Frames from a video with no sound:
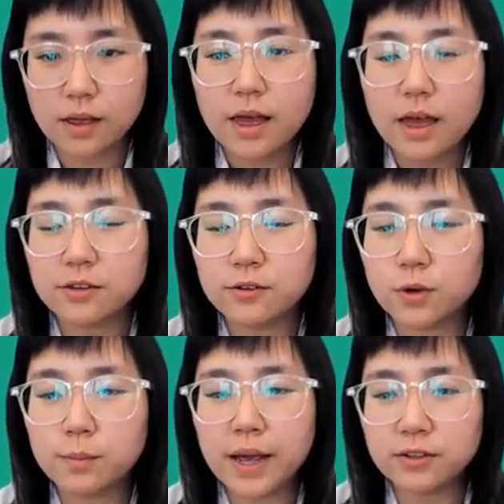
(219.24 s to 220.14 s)
As for
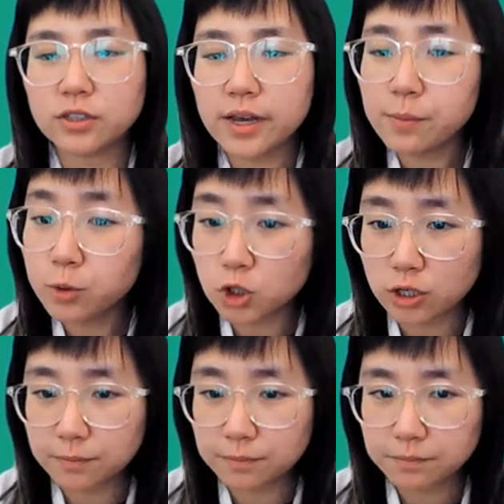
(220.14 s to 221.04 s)
batter
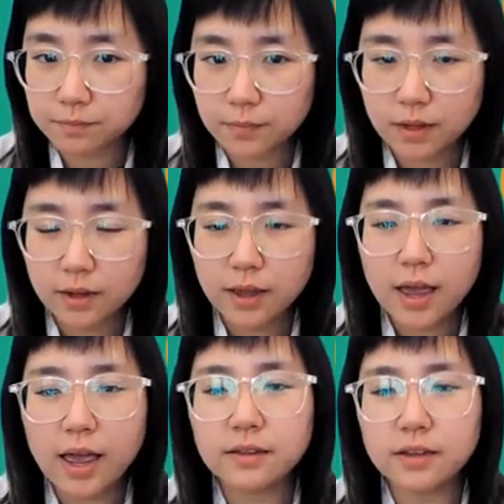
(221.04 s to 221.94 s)
temperature,
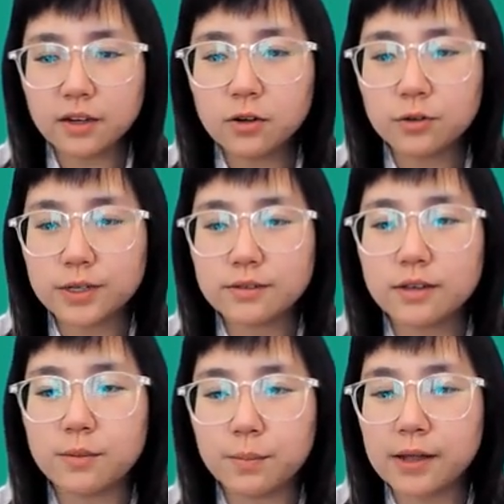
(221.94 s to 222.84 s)
an increase
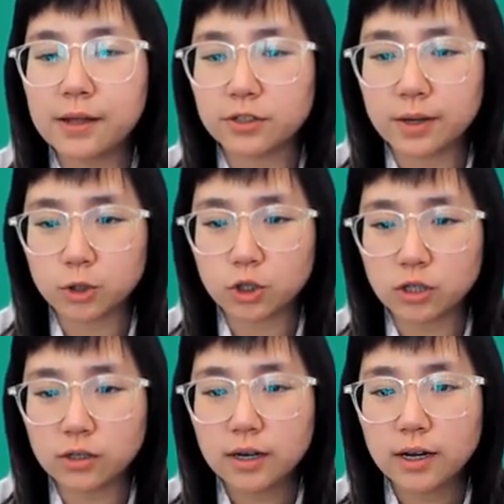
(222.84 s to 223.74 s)
in batter
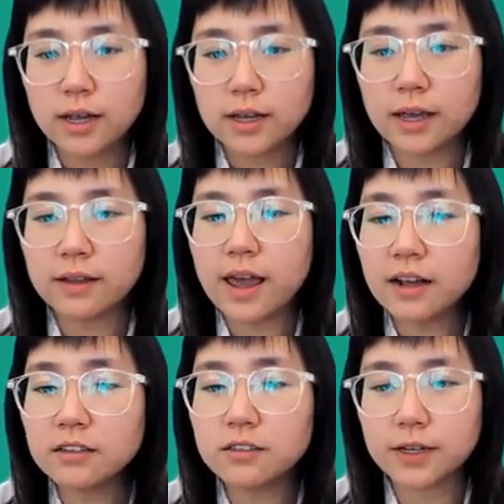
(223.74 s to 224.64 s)
temperature can
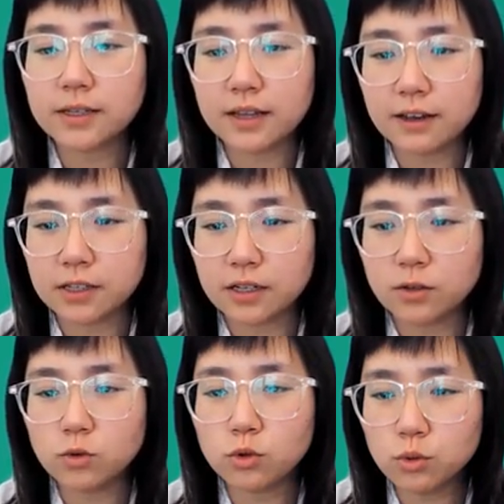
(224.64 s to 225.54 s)
activate
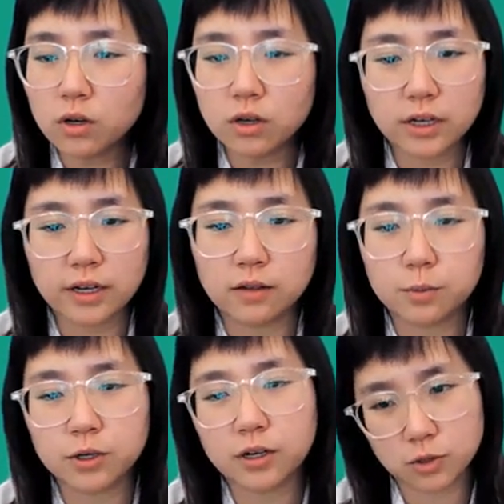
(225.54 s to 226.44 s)
leavening too early in the
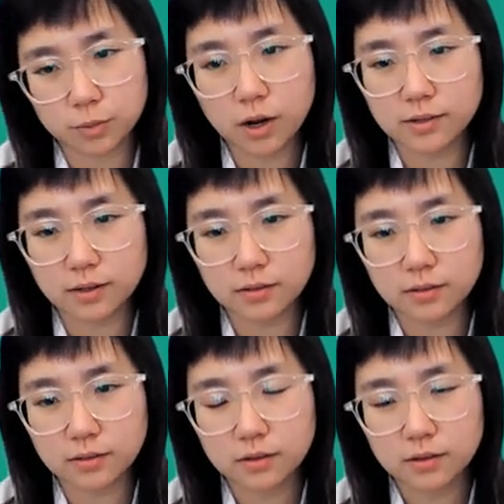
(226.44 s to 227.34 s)
production
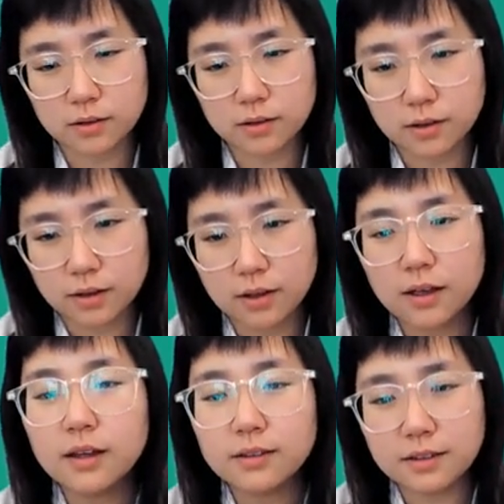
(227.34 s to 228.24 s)
process.
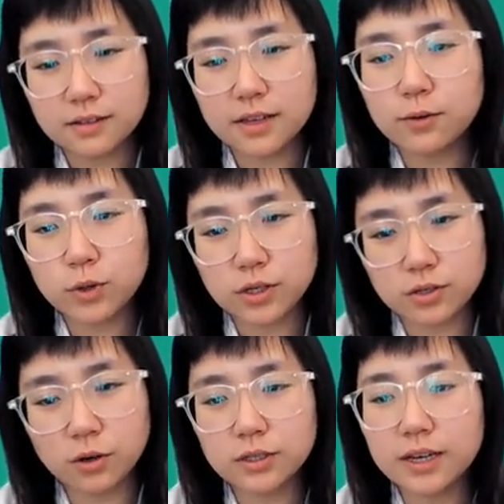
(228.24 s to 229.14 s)
This can
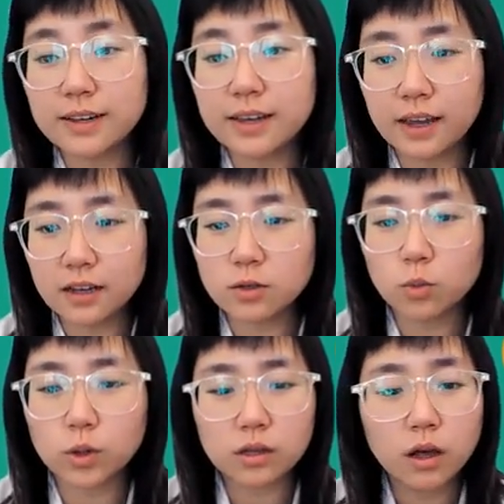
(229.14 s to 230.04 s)
result in cakes
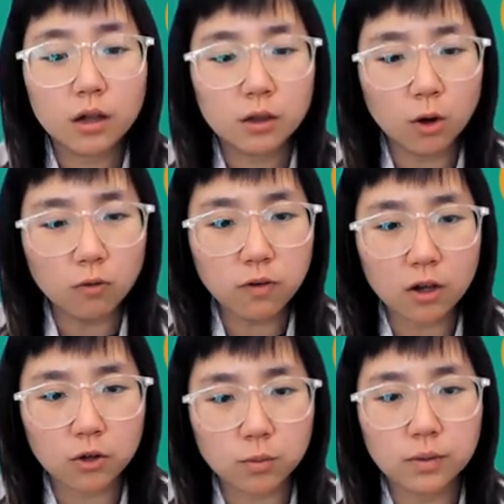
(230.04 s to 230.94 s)
with low
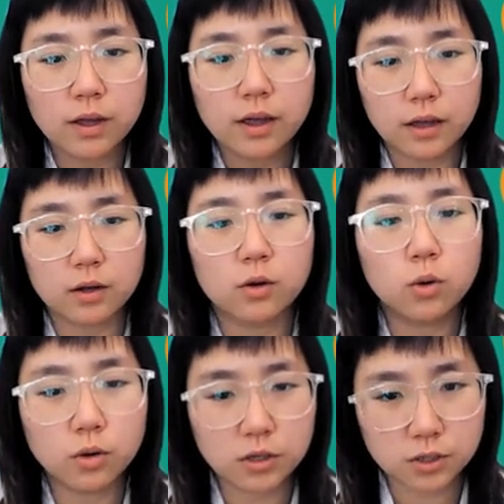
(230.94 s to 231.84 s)
volume and
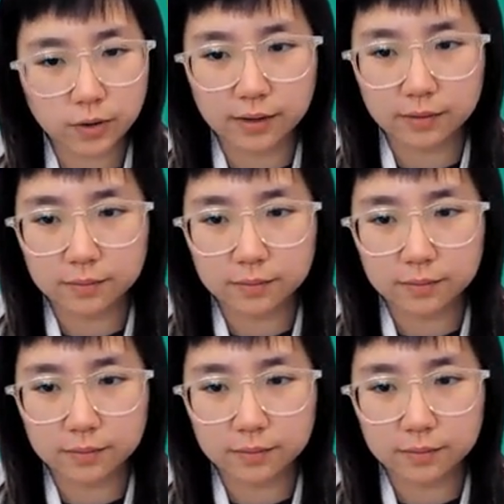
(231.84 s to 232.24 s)
coarse grain.